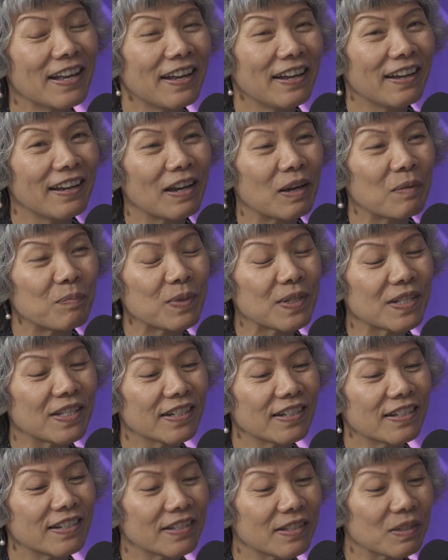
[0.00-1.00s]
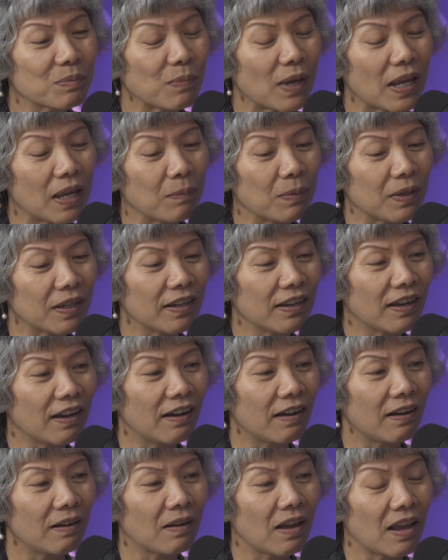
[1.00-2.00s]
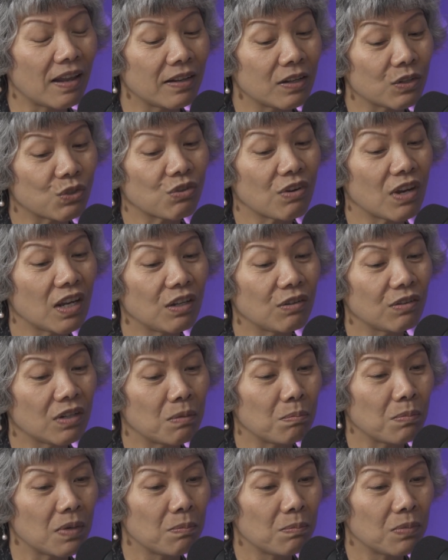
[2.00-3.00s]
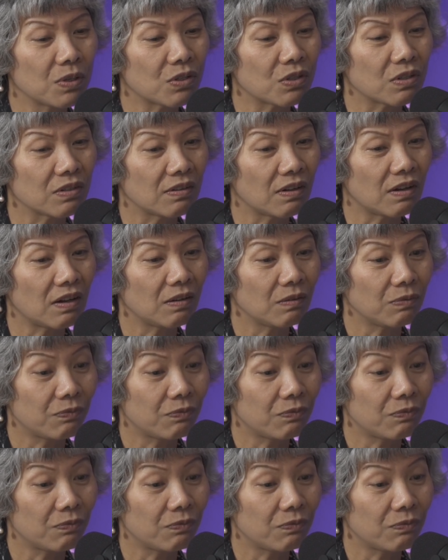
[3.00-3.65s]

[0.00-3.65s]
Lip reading: Yeah, business maybe. And the trade union membership